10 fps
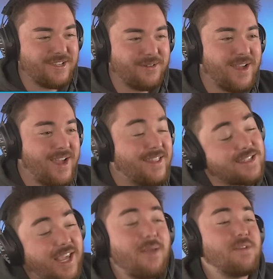too.
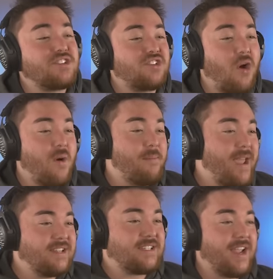This game is so
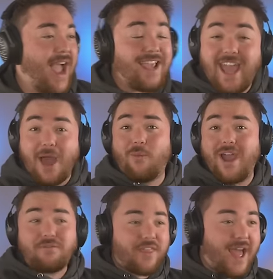amazing. I can't
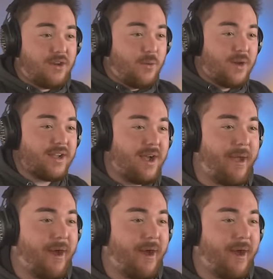wait for that new one to come